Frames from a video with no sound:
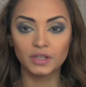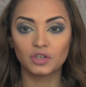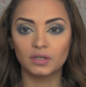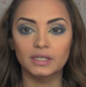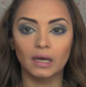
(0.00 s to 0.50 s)
once
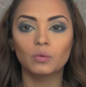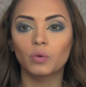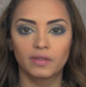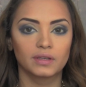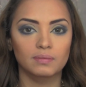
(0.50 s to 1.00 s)
you're done
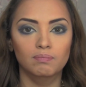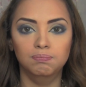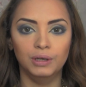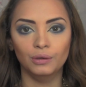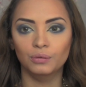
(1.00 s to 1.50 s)
with this
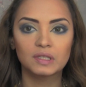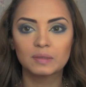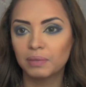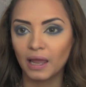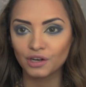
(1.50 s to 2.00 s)
blue
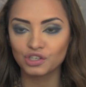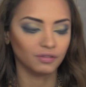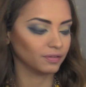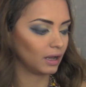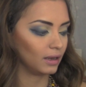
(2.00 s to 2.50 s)
splash
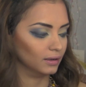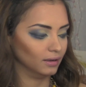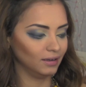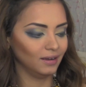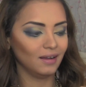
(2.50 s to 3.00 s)
of
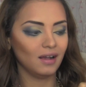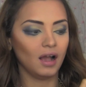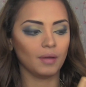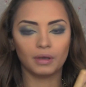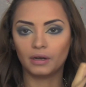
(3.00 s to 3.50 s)
color,
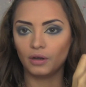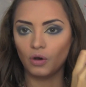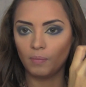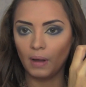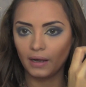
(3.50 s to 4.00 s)
I'm gonna
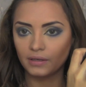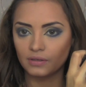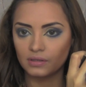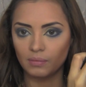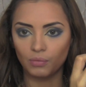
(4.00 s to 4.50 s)
go back to
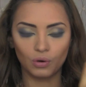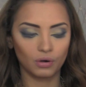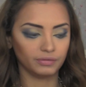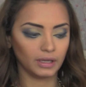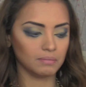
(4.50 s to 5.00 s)
some more
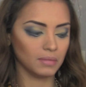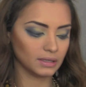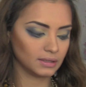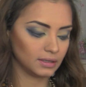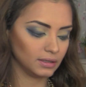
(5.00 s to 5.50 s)
of that
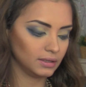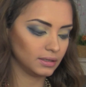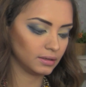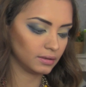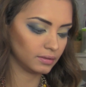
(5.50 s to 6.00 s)
mustard